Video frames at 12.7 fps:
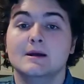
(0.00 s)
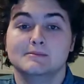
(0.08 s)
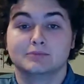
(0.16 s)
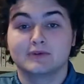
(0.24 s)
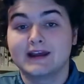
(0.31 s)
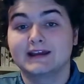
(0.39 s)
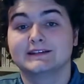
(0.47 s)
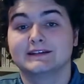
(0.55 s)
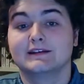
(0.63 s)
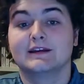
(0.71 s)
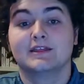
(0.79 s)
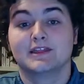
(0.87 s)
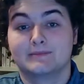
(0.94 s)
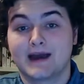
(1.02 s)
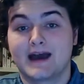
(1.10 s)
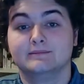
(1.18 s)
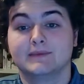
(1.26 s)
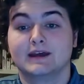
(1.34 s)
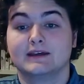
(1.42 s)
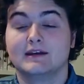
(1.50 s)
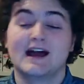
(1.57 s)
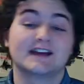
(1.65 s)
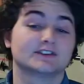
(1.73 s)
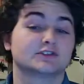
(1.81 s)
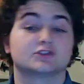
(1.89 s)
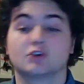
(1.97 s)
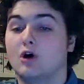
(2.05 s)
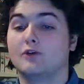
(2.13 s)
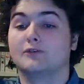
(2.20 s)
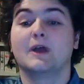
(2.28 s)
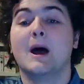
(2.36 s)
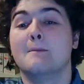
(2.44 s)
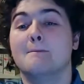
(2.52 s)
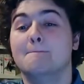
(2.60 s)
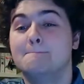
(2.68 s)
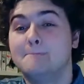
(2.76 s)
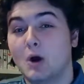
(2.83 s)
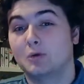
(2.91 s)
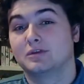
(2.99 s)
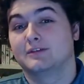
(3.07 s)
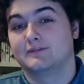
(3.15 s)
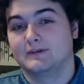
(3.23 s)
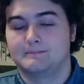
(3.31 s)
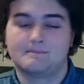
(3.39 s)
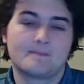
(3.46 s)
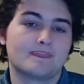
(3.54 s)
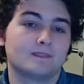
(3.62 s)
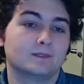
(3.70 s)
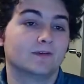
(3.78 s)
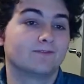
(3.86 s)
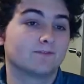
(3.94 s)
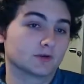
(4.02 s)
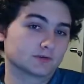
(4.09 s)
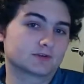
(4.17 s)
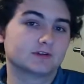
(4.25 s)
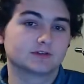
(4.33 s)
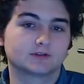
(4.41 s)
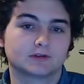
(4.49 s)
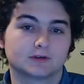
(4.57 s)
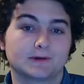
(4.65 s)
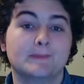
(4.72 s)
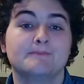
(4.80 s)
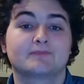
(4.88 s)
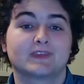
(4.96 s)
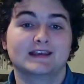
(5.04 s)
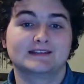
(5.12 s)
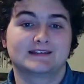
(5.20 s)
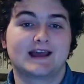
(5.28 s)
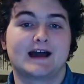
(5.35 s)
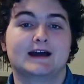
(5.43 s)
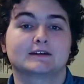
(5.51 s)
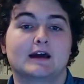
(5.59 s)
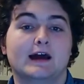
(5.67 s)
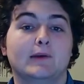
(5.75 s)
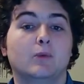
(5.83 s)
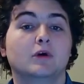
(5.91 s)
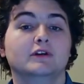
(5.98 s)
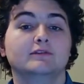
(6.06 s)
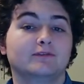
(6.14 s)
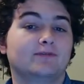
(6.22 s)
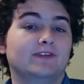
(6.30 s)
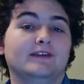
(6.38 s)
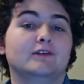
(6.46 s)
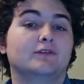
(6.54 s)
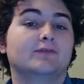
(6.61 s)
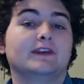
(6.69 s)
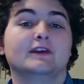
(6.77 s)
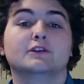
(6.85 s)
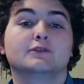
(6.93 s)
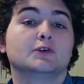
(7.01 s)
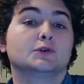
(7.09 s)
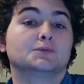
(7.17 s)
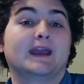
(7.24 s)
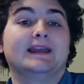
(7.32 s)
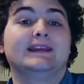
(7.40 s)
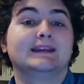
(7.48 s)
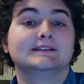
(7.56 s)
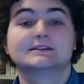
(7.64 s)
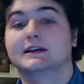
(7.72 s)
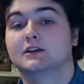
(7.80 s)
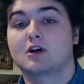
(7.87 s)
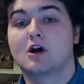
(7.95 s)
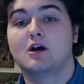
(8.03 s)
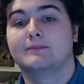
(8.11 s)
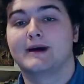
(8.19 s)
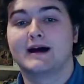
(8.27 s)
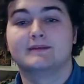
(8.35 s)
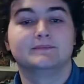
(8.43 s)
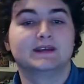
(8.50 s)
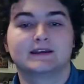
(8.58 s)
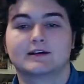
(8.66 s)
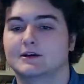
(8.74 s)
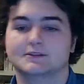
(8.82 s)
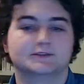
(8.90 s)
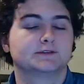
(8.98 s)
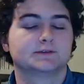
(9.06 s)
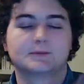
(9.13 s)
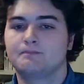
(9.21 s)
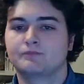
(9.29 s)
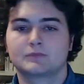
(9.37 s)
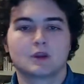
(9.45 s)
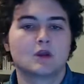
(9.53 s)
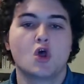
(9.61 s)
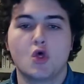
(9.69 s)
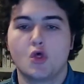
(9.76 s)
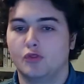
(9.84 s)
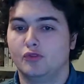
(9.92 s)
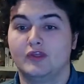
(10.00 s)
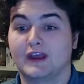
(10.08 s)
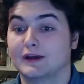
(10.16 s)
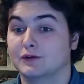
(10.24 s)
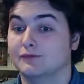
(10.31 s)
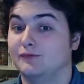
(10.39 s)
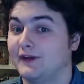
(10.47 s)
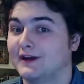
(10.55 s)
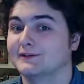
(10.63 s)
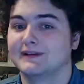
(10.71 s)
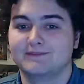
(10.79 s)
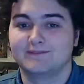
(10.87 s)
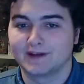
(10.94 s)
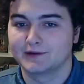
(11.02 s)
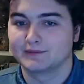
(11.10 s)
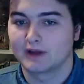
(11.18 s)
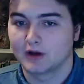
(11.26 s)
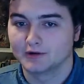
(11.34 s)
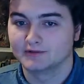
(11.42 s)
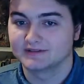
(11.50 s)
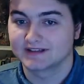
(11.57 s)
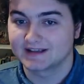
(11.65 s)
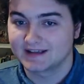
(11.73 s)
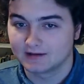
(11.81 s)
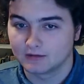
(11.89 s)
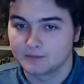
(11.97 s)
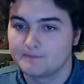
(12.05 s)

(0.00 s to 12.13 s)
Brandon, the madman, has solved both of them. The first concern is that I wouldn't feel fear for Radiants in combat, because they're very, very hard to kill.